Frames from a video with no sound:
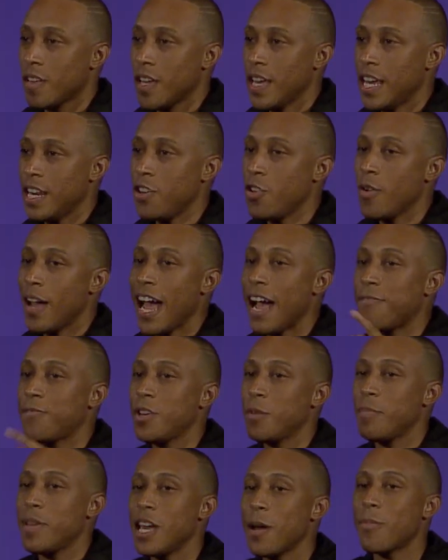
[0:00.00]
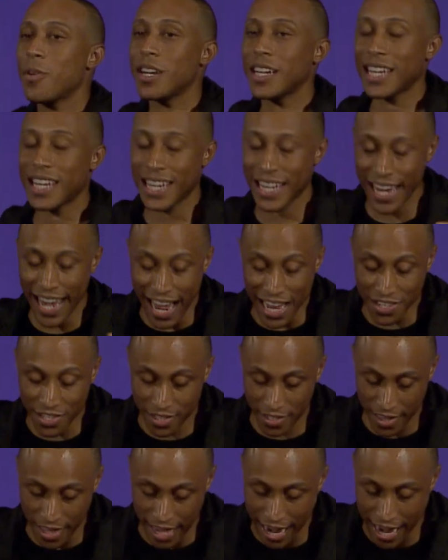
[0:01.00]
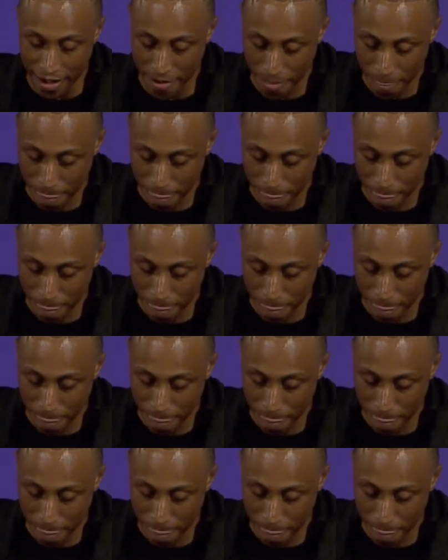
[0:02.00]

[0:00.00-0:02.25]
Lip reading: and you have to be able to catch that